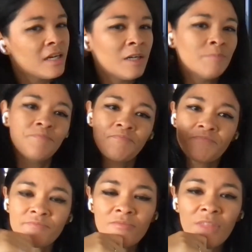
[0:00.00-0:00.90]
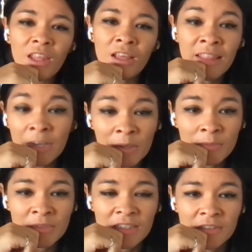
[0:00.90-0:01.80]
and their
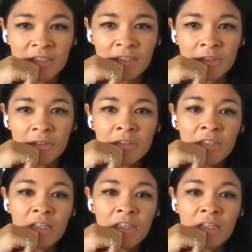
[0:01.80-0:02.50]
website's really cool.